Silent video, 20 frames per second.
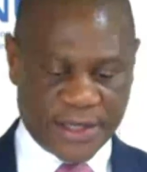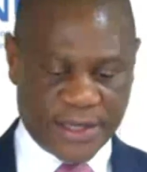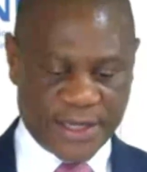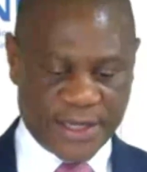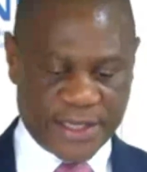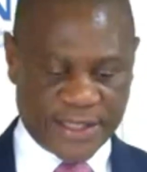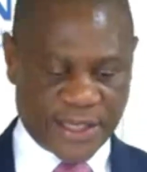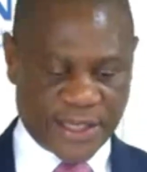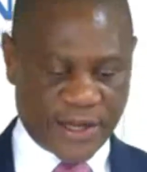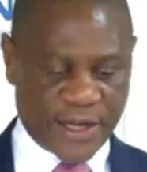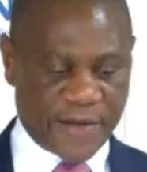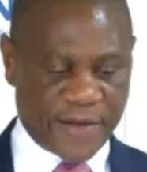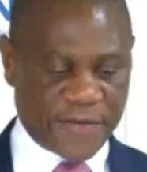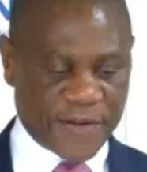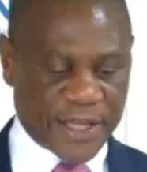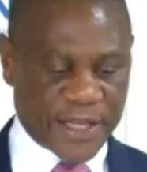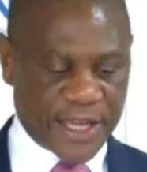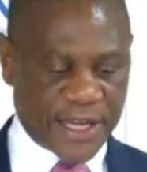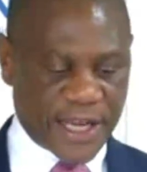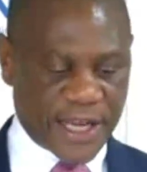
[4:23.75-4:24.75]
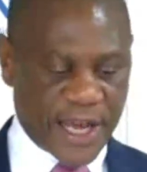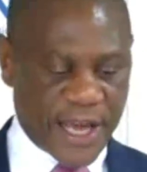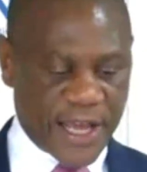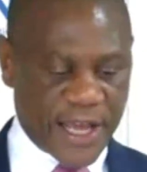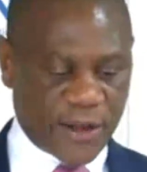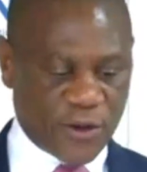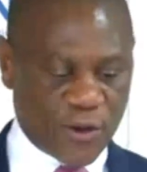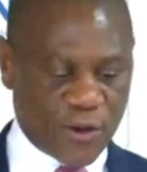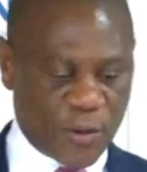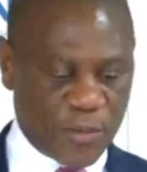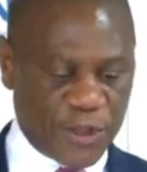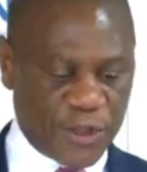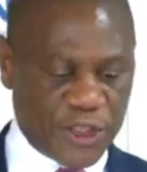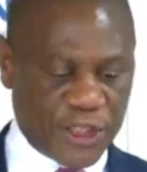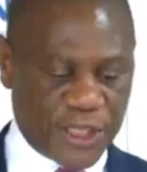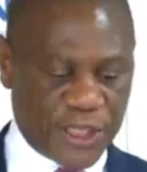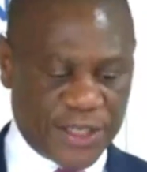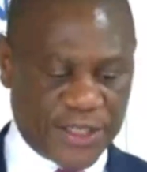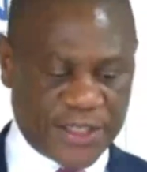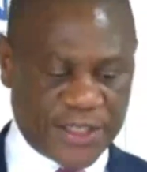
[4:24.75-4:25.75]
the South African High
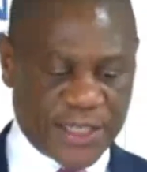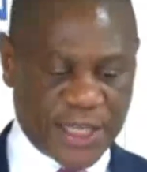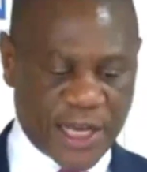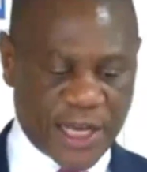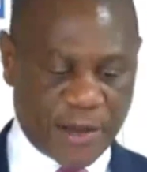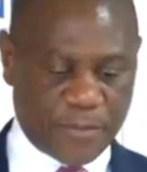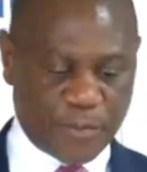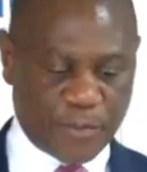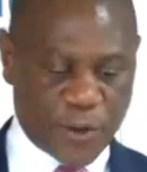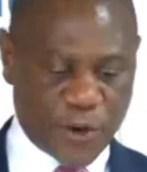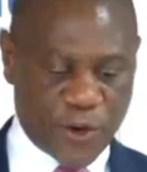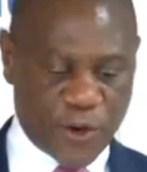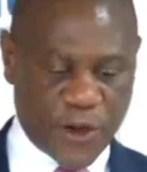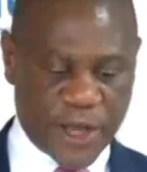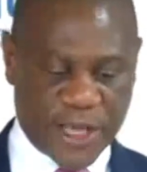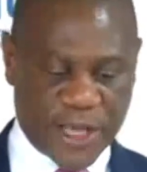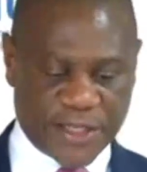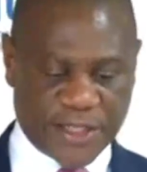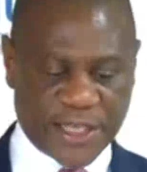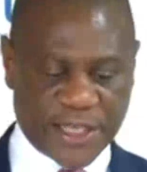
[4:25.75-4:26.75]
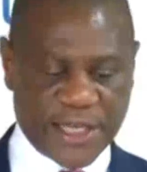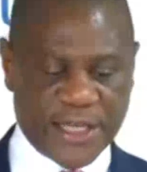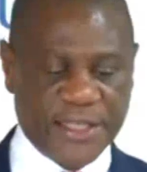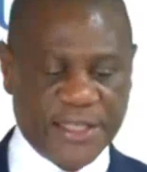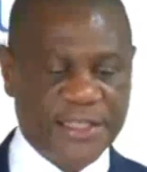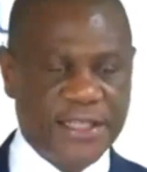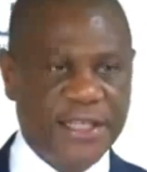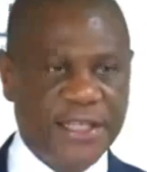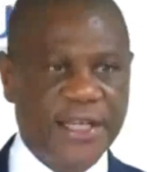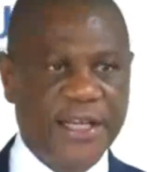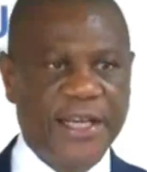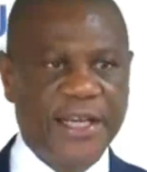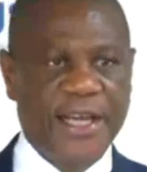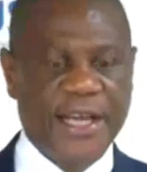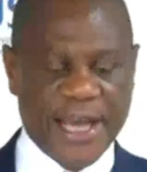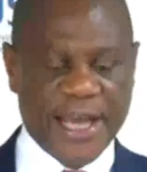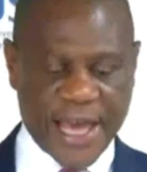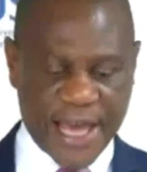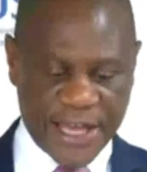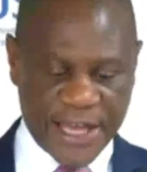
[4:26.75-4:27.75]
Commission in Singapore has held
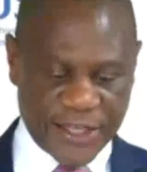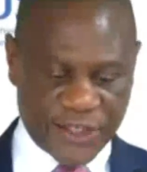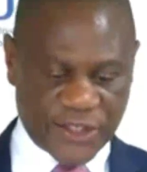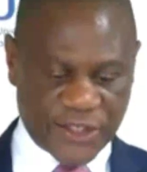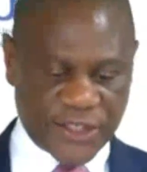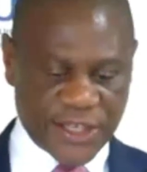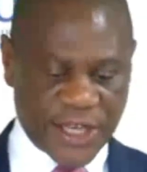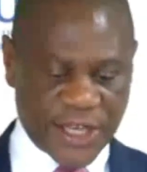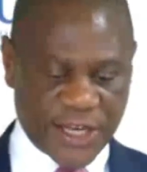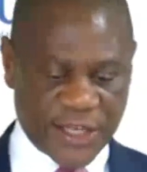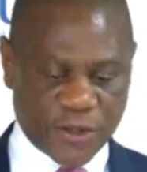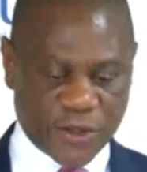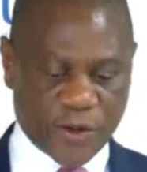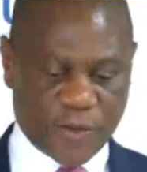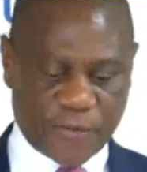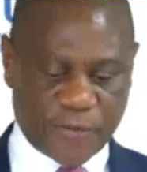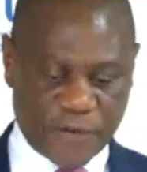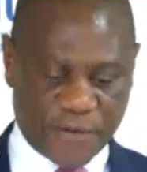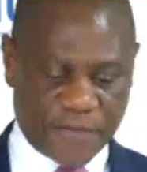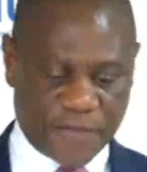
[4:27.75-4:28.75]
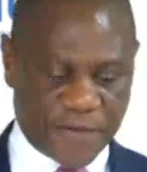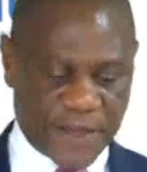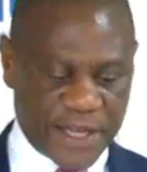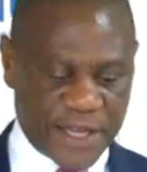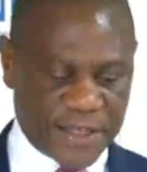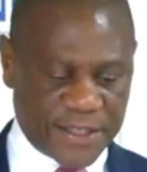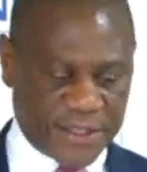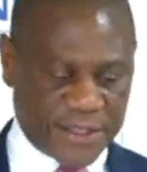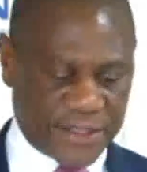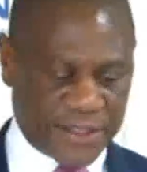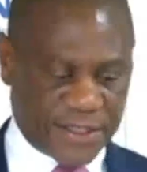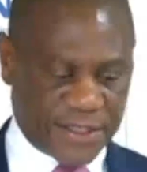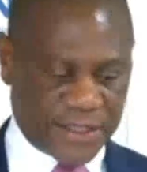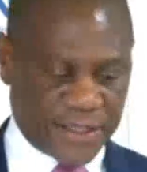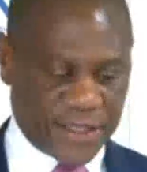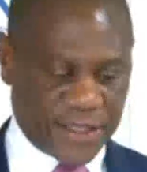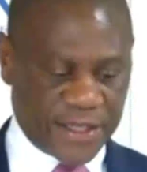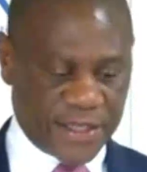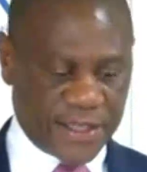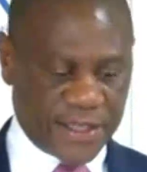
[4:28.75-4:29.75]
a series of events
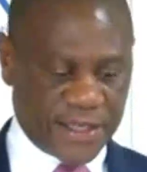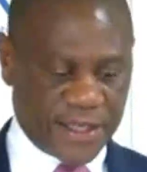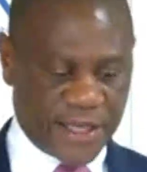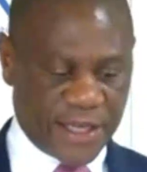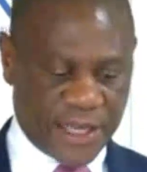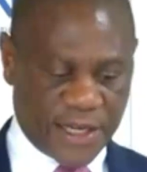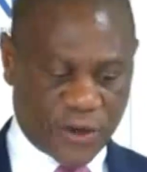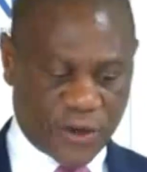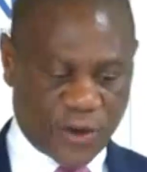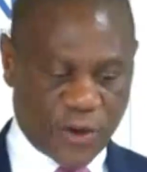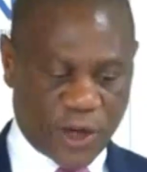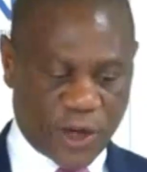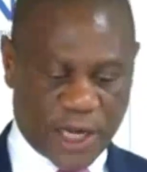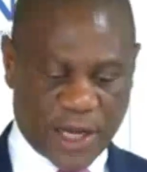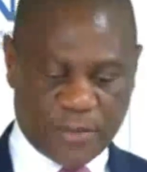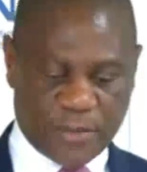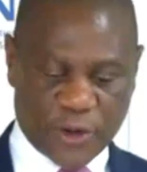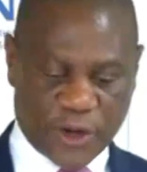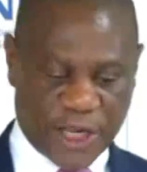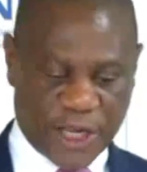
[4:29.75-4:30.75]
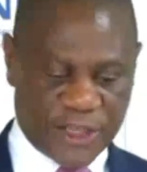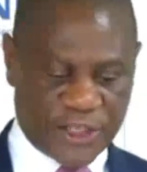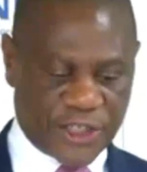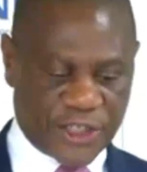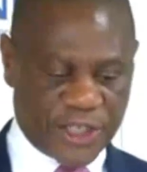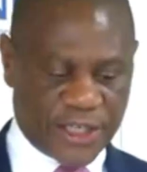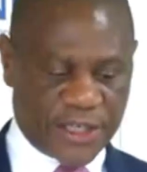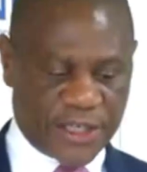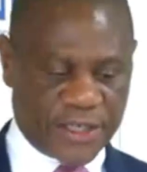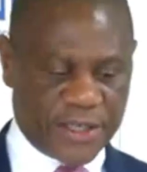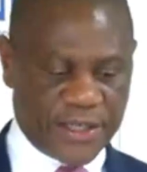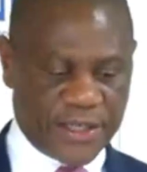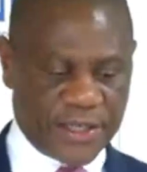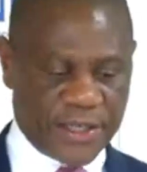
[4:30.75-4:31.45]
in collaboration